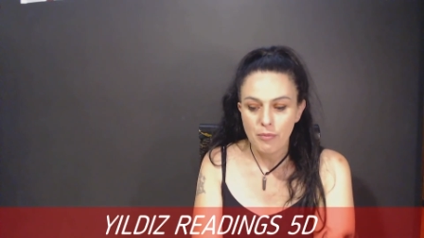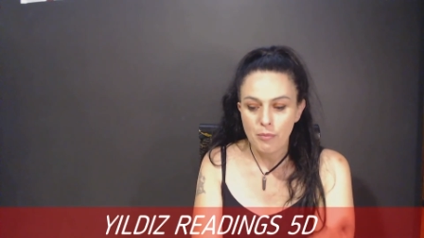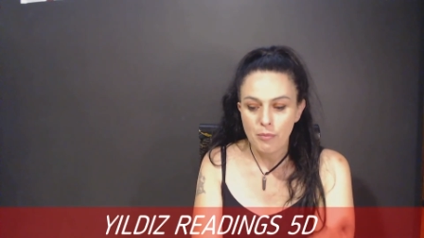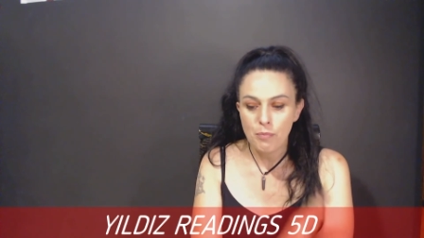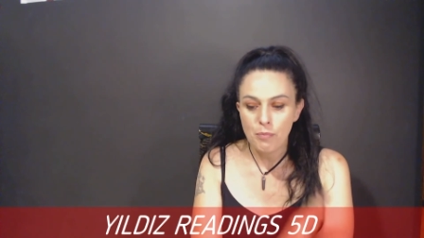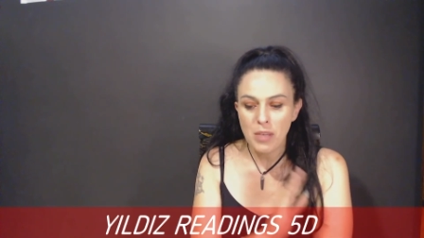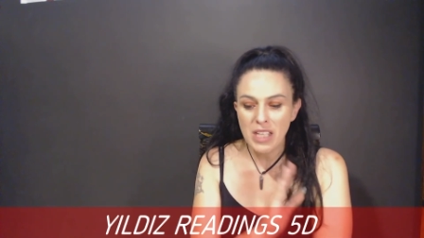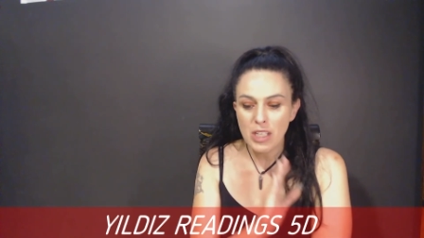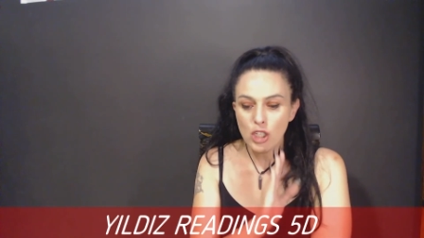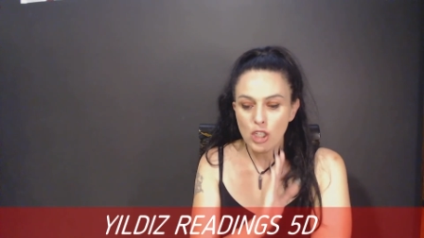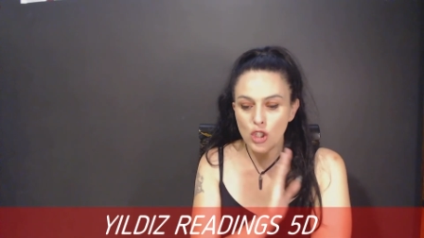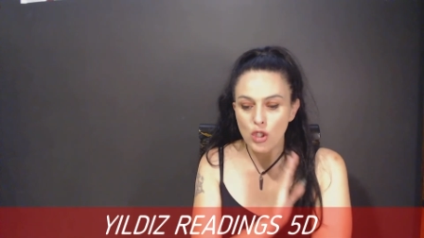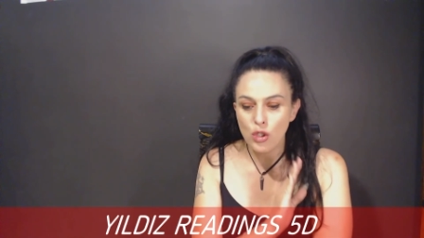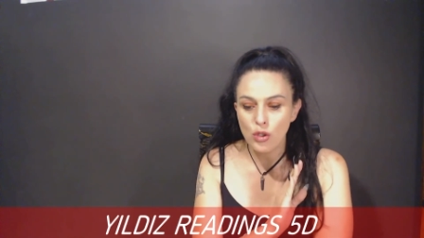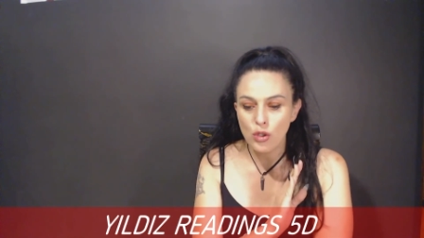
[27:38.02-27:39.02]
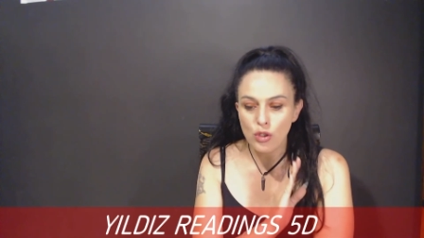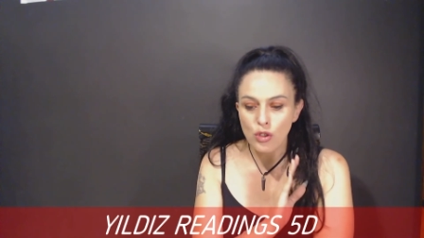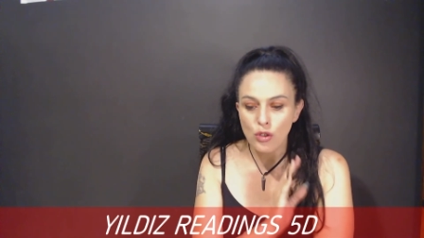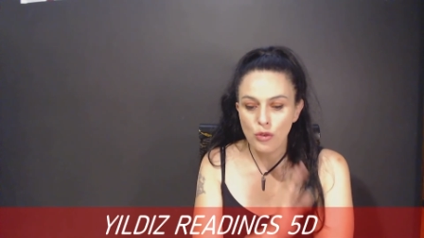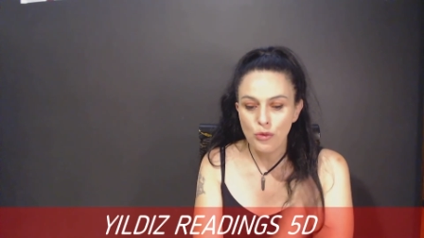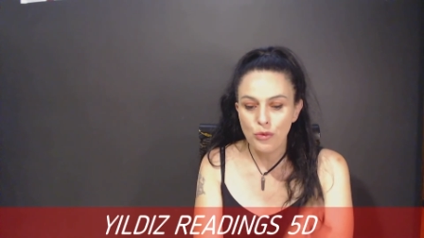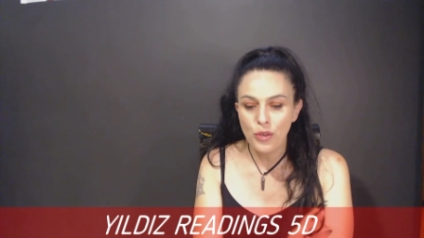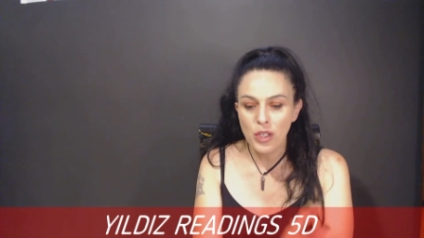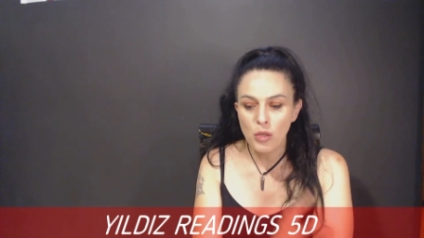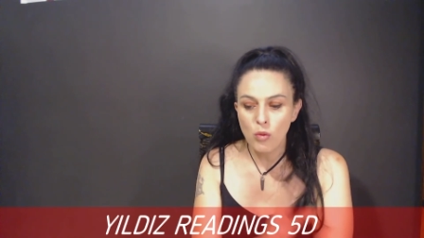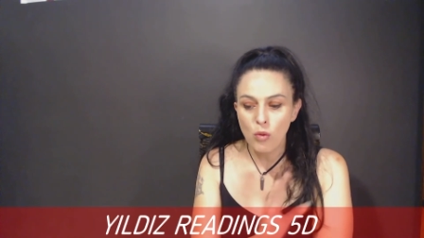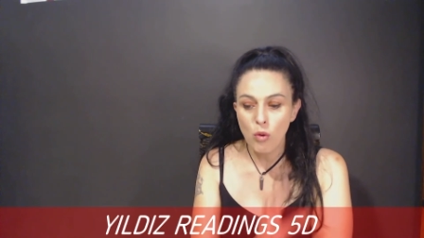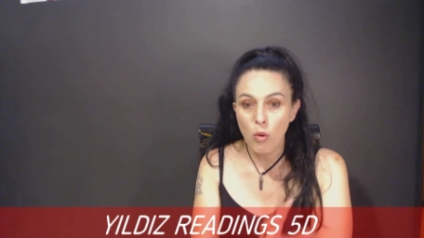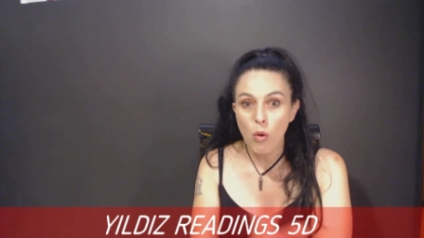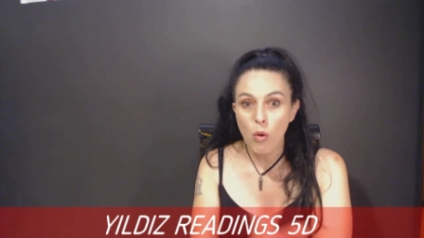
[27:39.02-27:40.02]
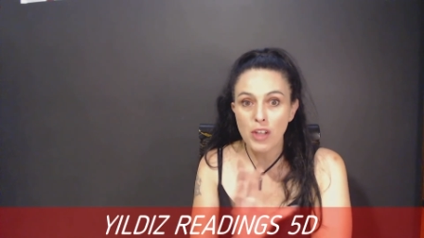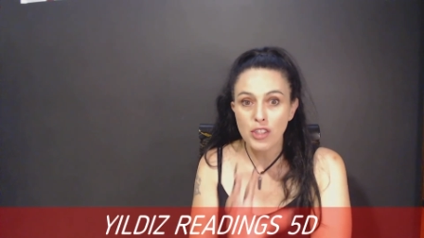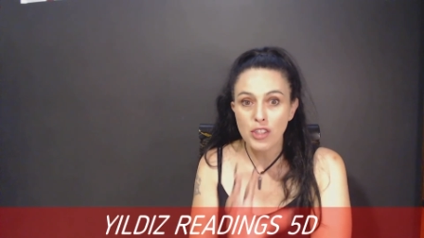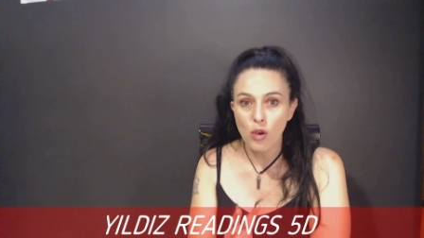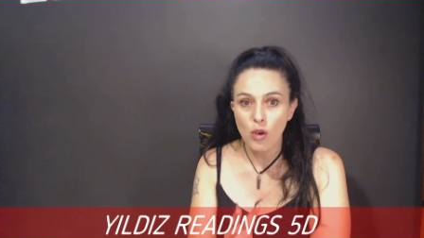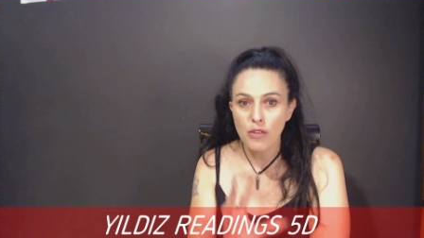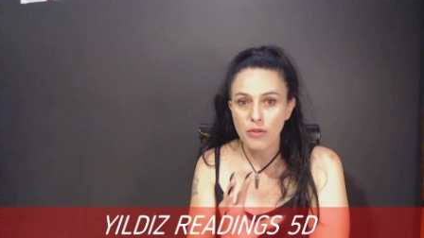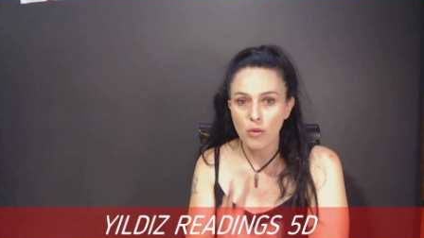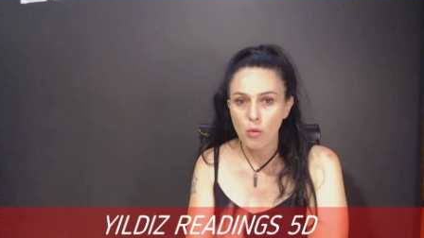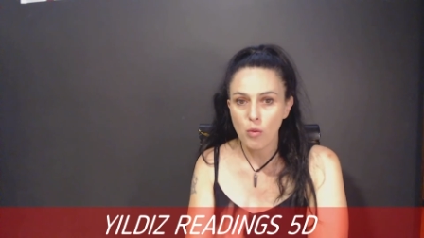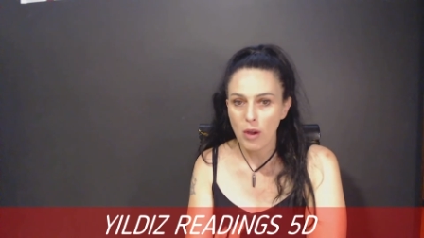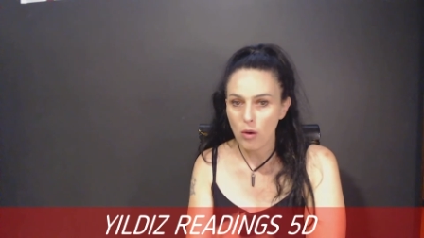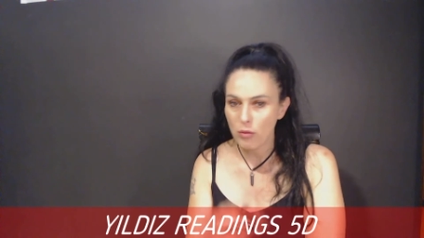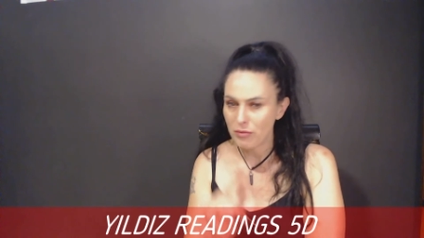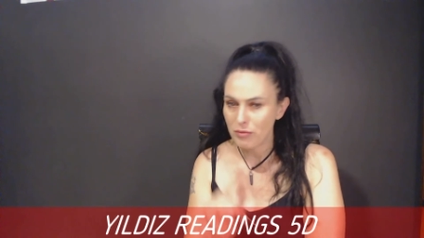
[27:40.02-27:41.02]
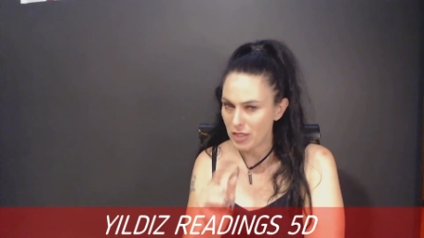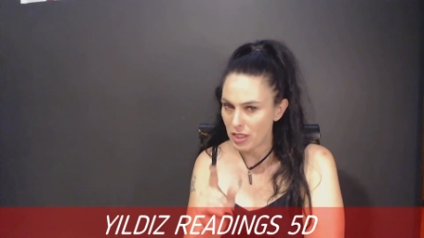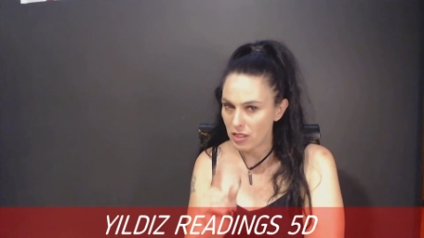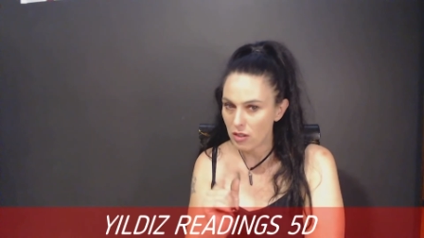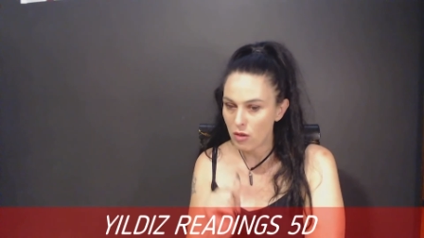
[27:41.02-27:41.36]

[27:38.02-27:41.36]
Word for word: But you, you feel quite overwhelmed.